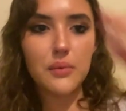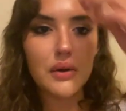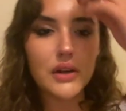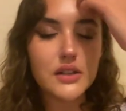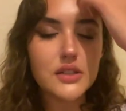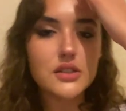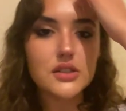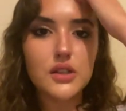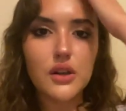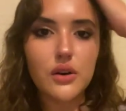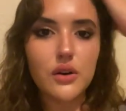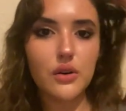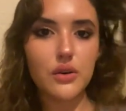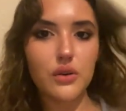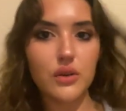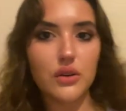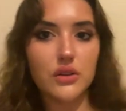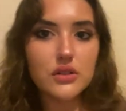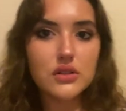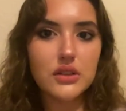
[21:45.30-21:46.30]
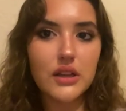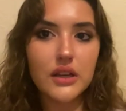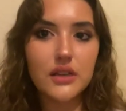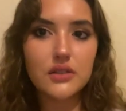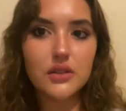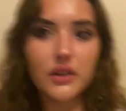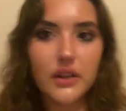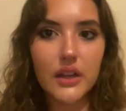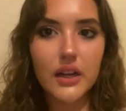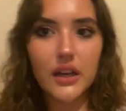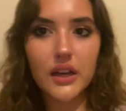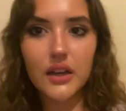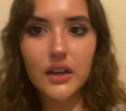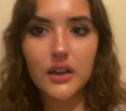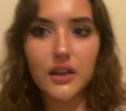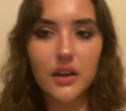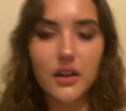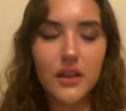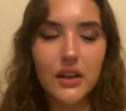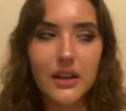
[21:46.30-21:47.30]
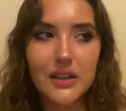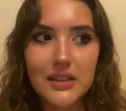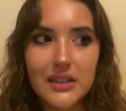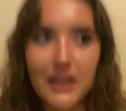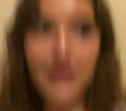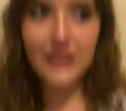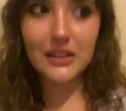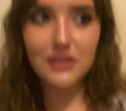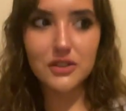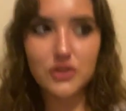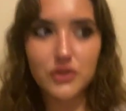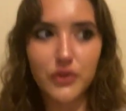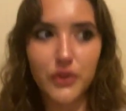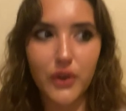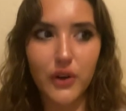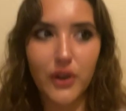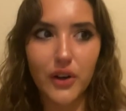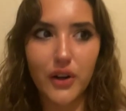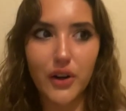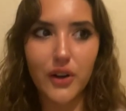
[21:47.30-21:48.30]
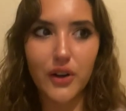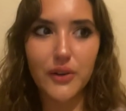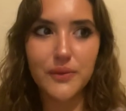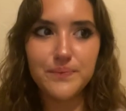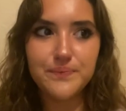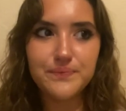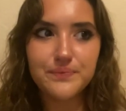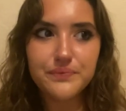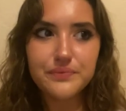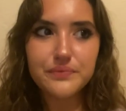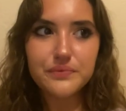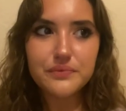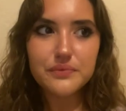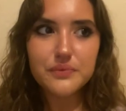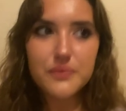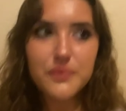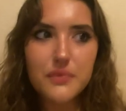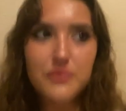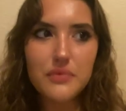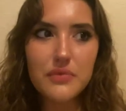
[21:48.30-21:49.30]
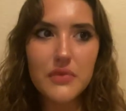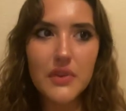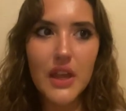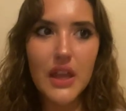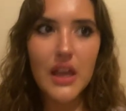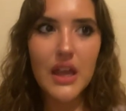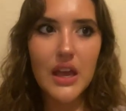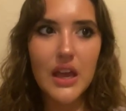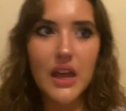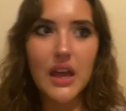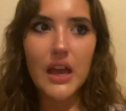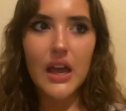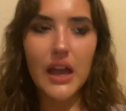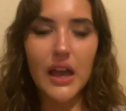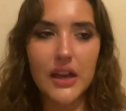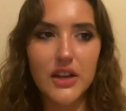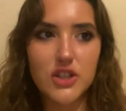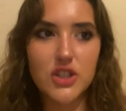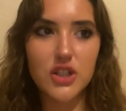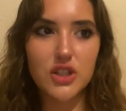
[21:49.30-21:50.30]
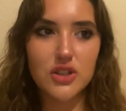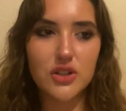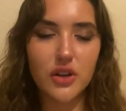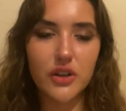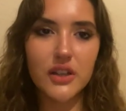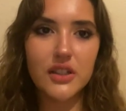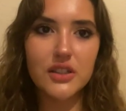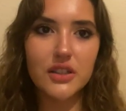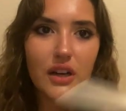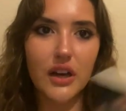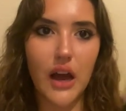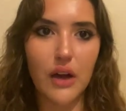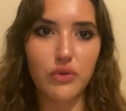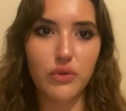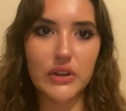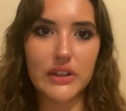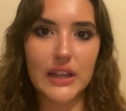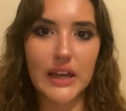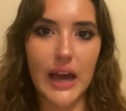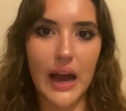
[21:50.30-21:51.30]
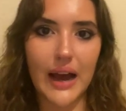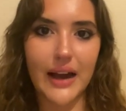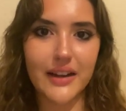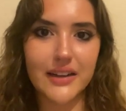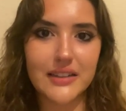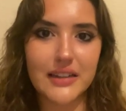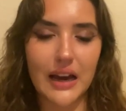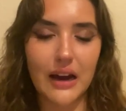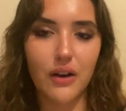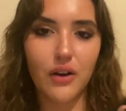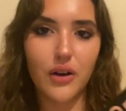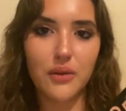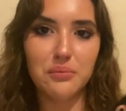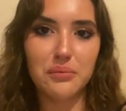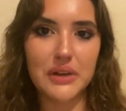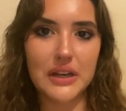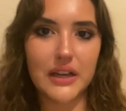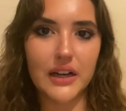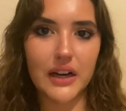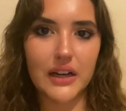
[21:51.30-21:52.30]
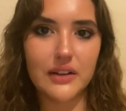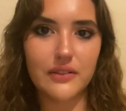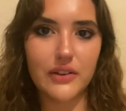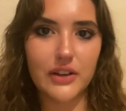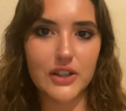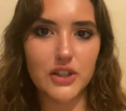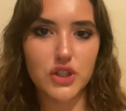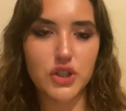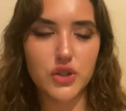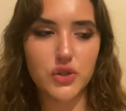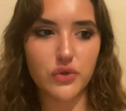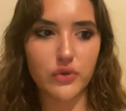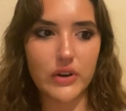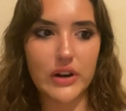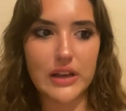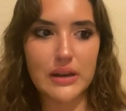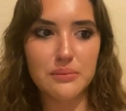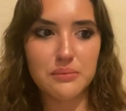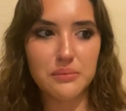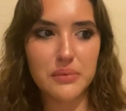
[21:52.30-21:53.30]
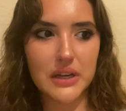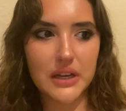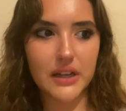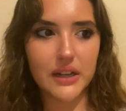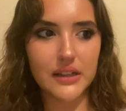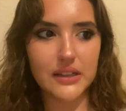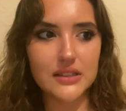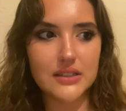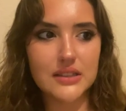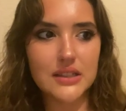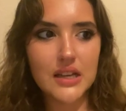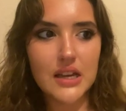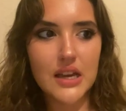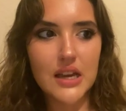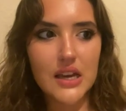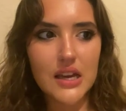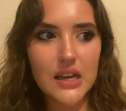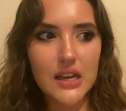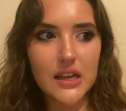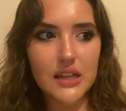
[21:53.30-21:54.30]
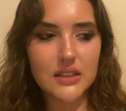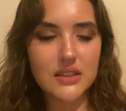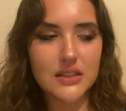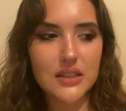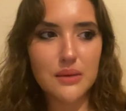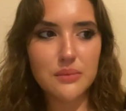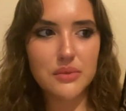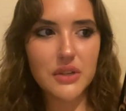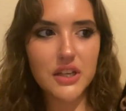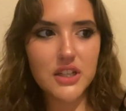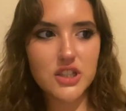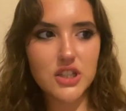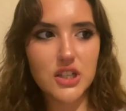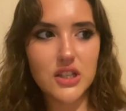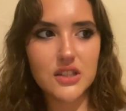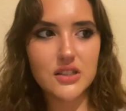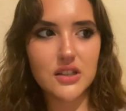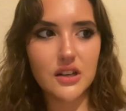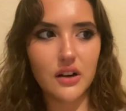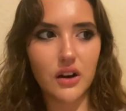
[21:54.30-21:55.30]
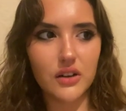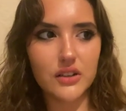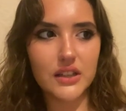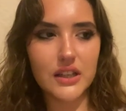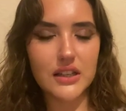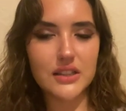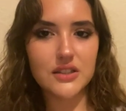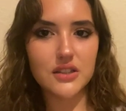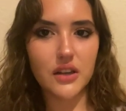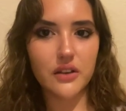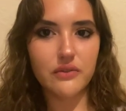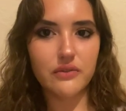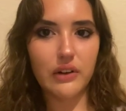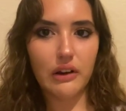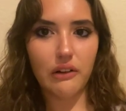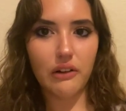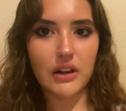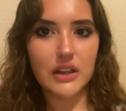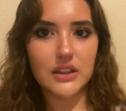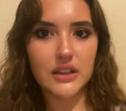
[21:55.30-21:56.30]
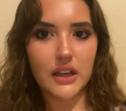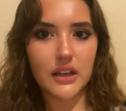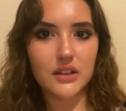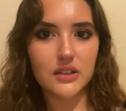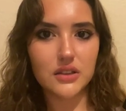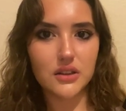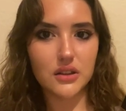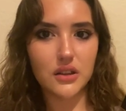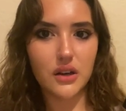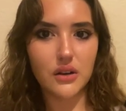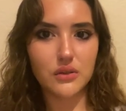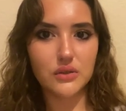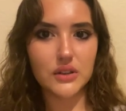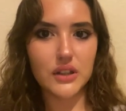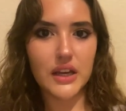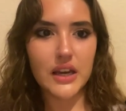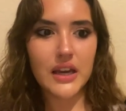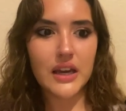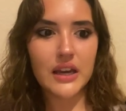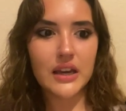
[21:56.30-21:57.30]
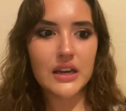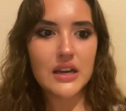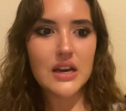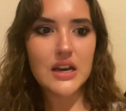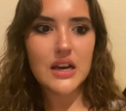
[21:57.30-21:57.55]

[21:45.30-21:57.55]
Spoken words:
So things are getting intense for her, and she's starting to really act out and be kind of extreme because it seems like she's on the inside very like lonely.